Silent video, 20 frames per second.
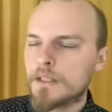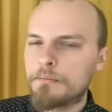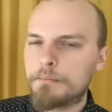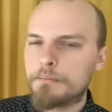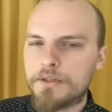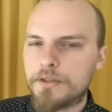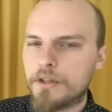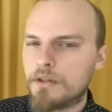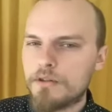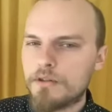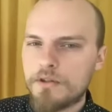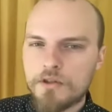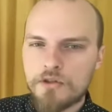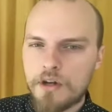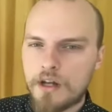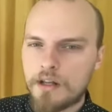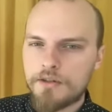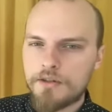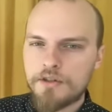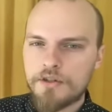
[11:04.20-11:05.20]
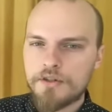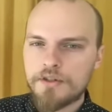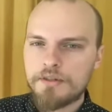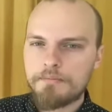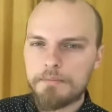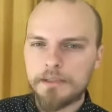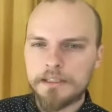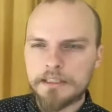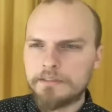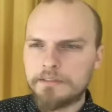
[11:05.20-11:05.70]
But don't astrologers
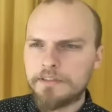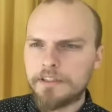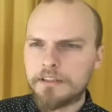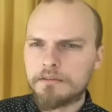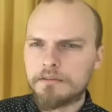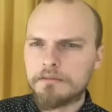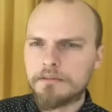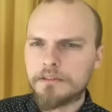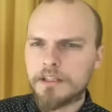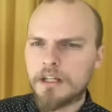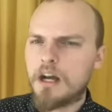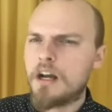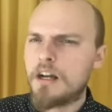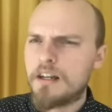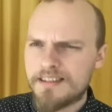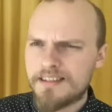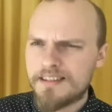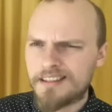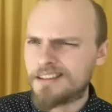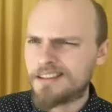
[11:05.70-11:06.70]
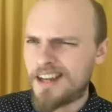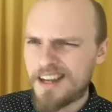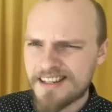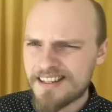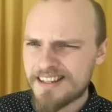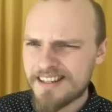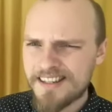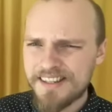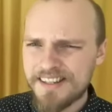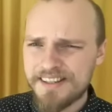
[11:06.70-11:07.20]
believe in gods and
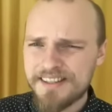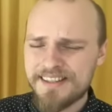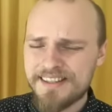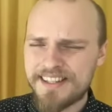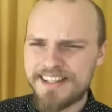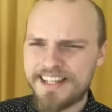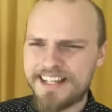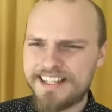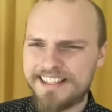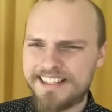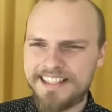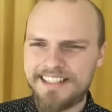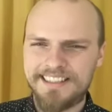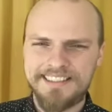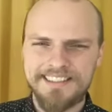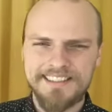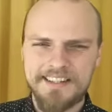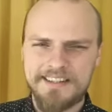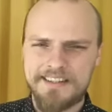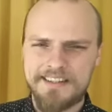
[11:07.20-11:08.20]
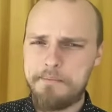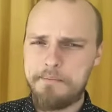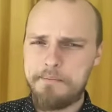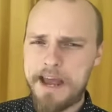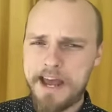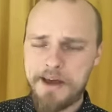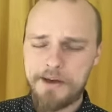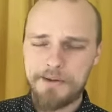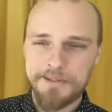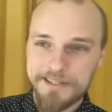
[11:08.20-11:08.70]
goddesses and that like
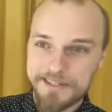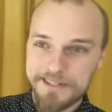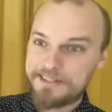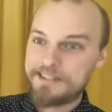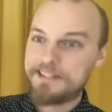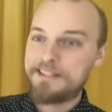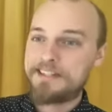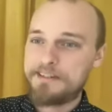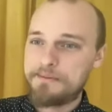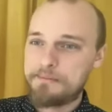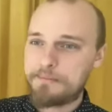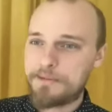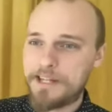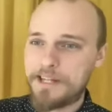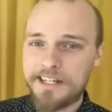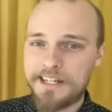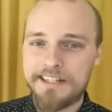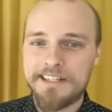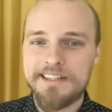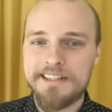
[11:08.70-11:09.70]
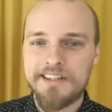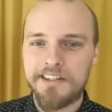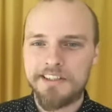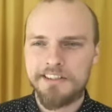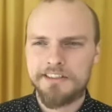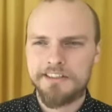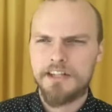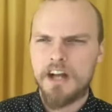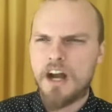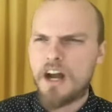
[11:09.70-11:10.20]
somehow these distant planets
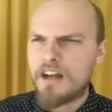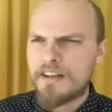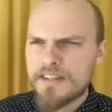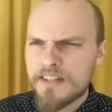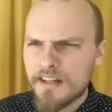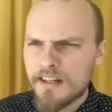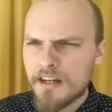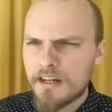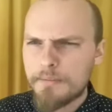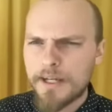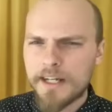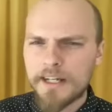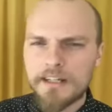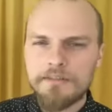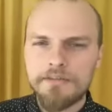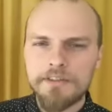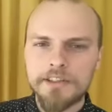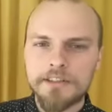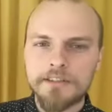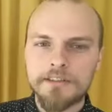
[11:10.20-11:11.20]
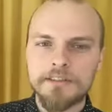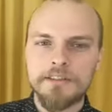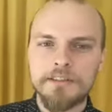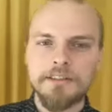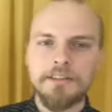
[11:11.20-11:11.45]
are causing our behavior?